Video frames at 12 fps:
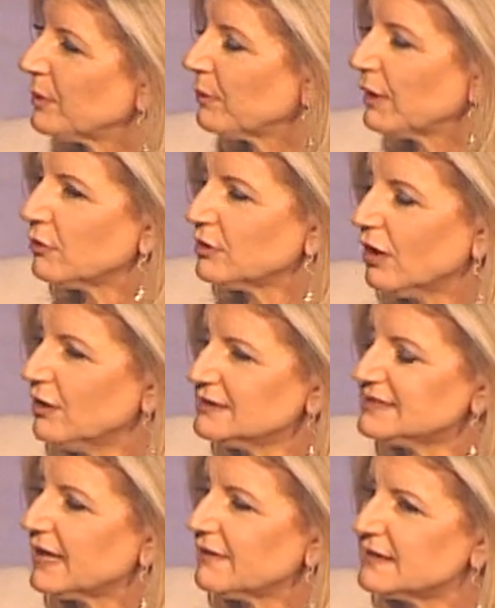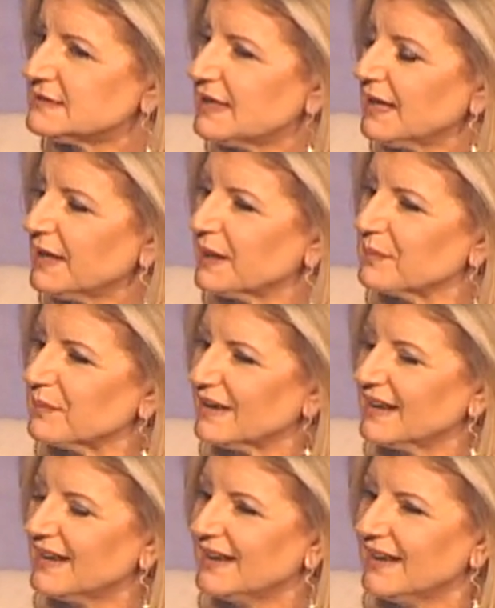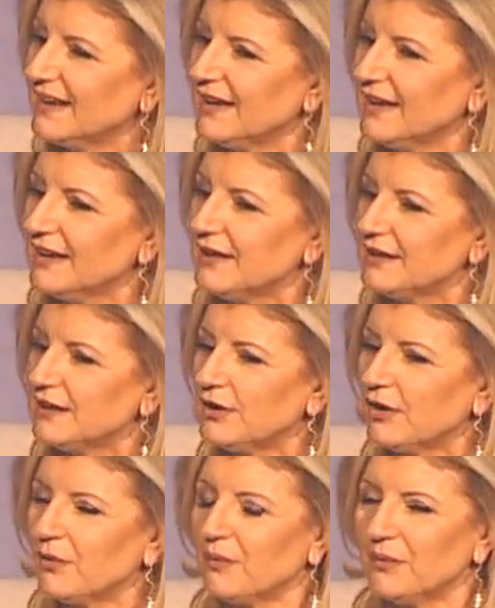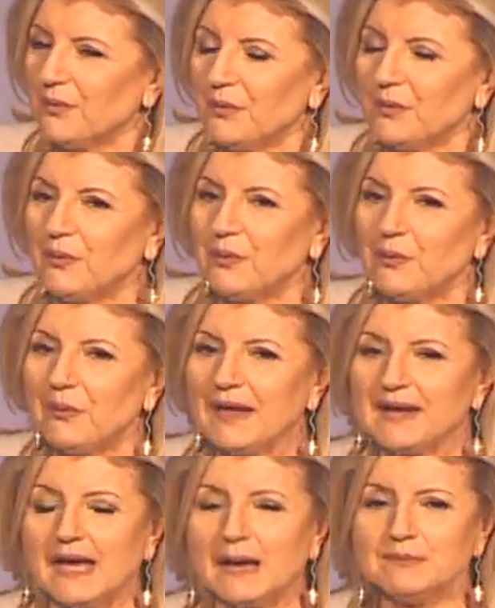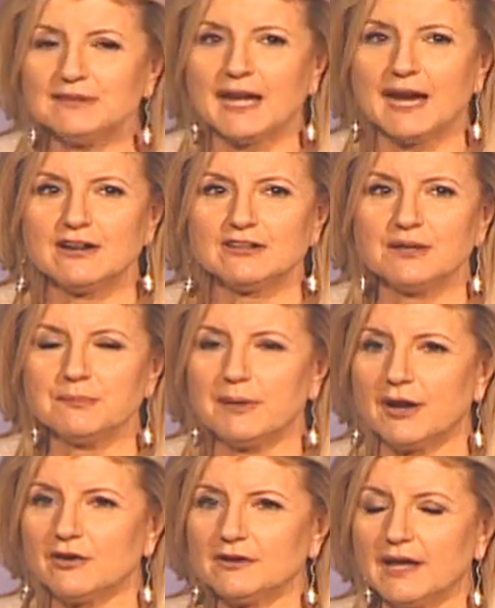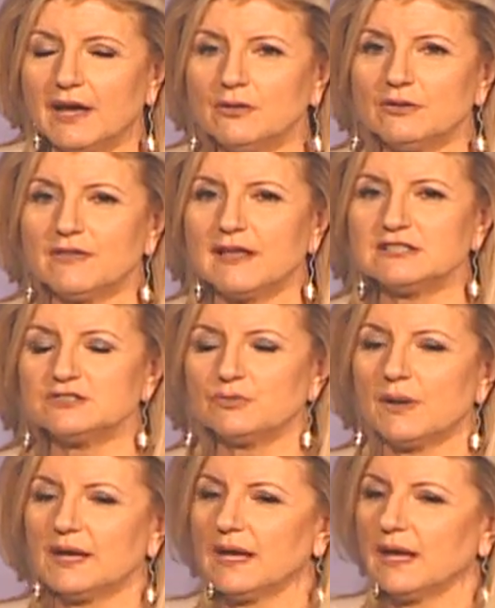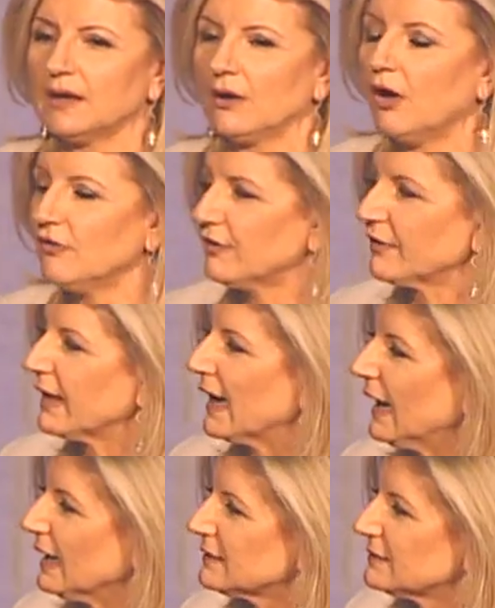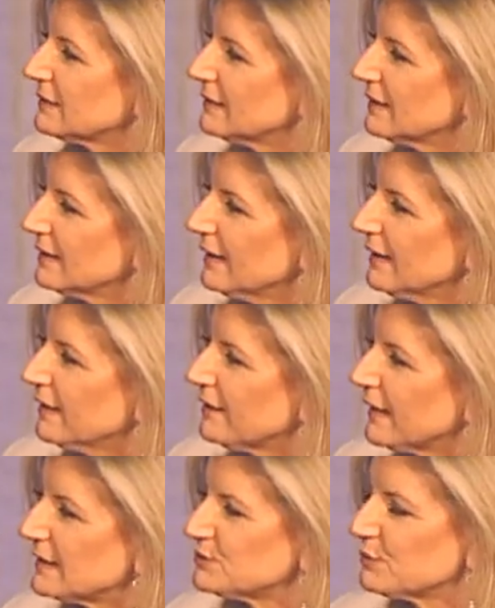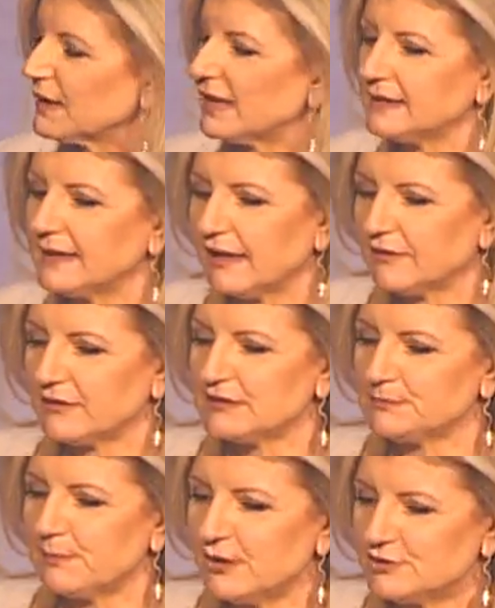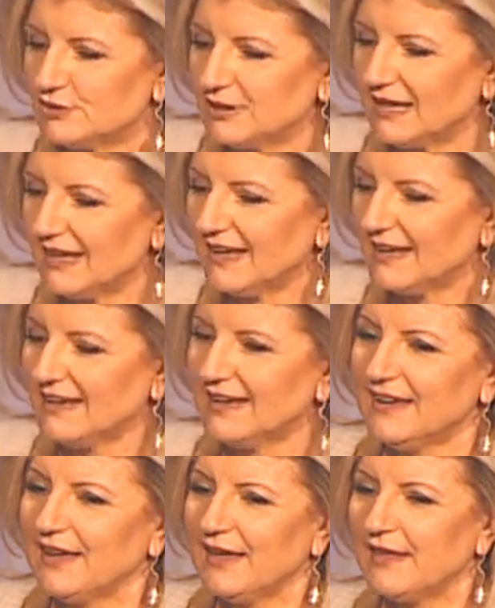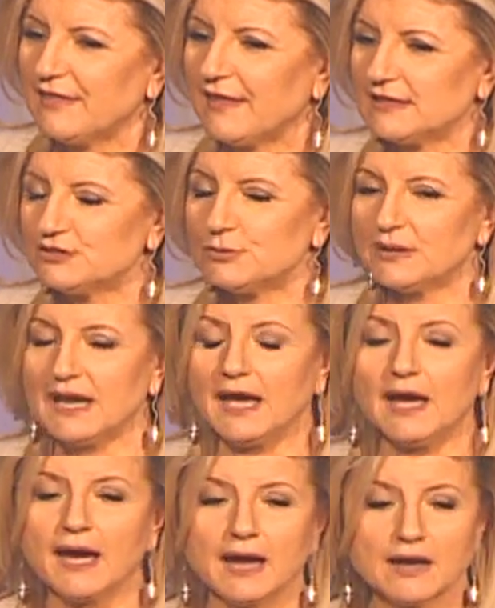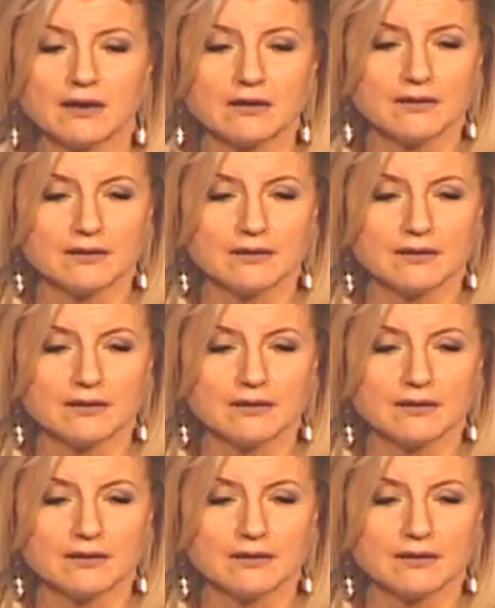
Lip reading: we would all say the same. You know, when I'm tired and burned out, that's when I overreact. That's when I take things personally. That's when I hire